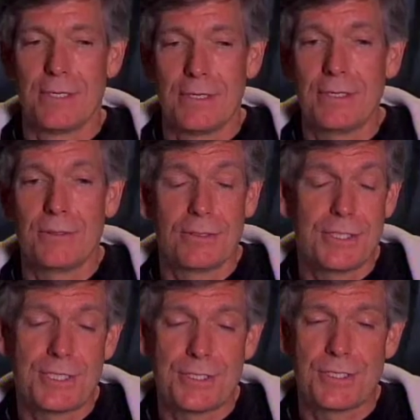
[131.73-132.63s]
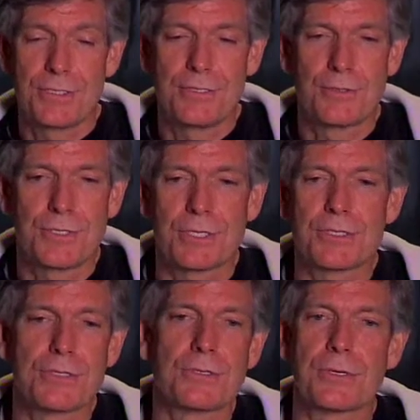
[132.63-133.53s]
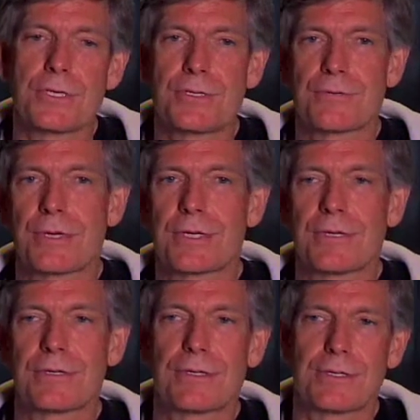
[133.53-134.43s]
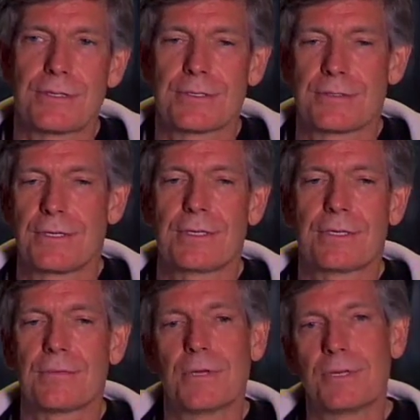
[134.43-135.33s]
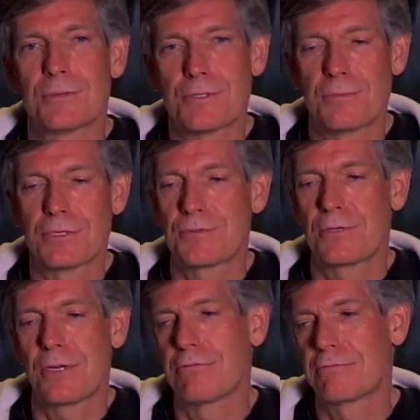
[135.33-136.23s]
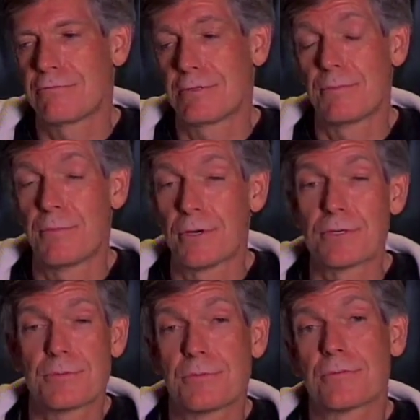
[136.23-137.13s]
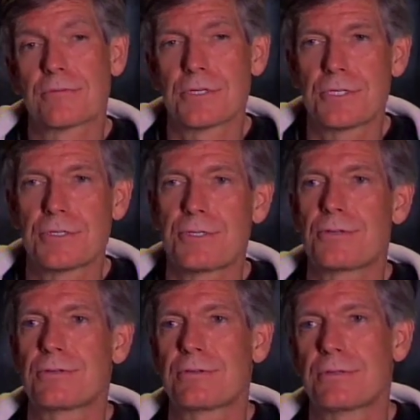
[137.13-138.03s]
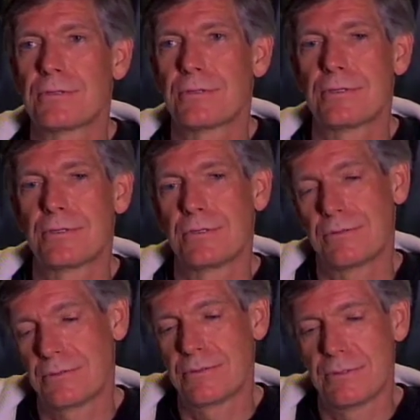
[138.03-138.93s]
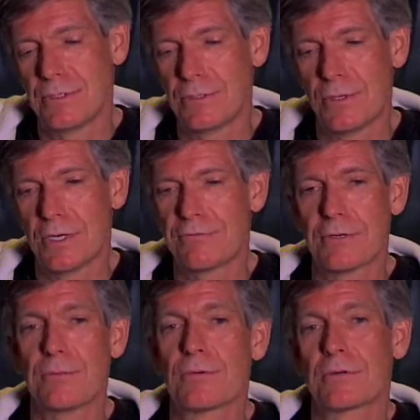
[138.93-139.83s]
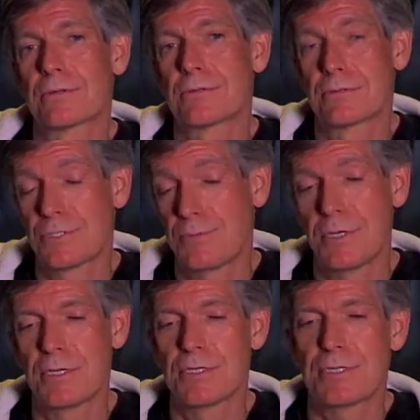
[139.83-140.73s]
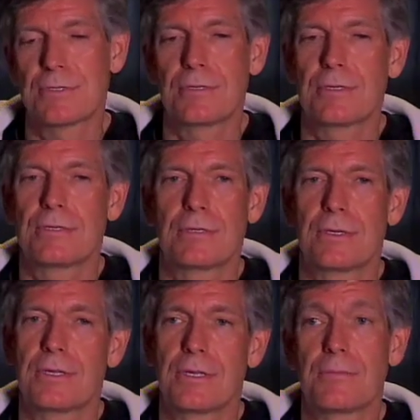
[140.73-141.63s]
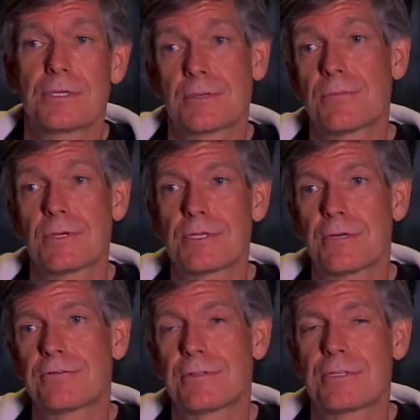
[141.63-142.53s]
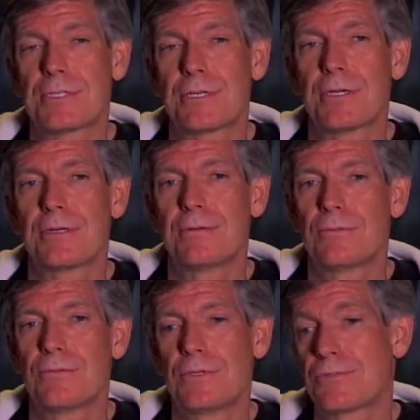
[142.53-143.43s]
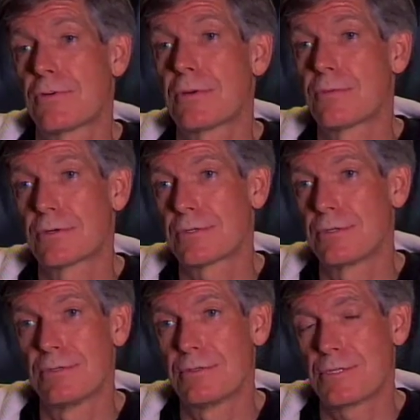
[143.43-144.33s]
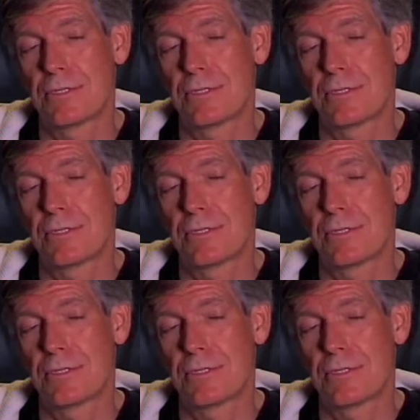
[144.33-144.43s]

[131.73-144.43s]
Yeah, well, it's an interesting situation right now. I think in many respects we have an embarrassment of riches in the UI framework space, and that makes it pretty tough to decide which framework to use.